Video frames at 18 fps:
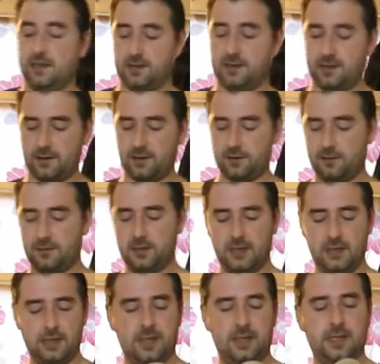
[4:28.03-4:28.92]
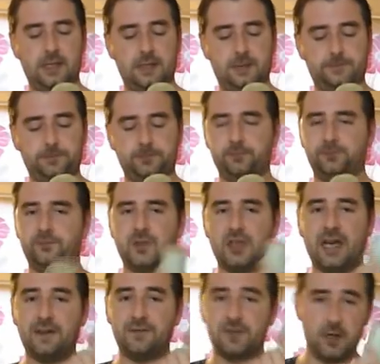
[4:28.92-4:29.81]
so you
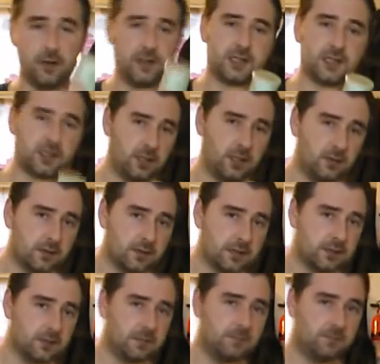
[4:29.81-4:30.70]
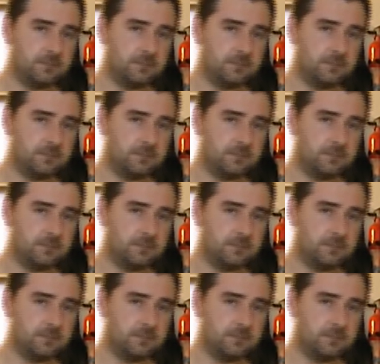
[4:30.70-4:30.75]
have no excuse.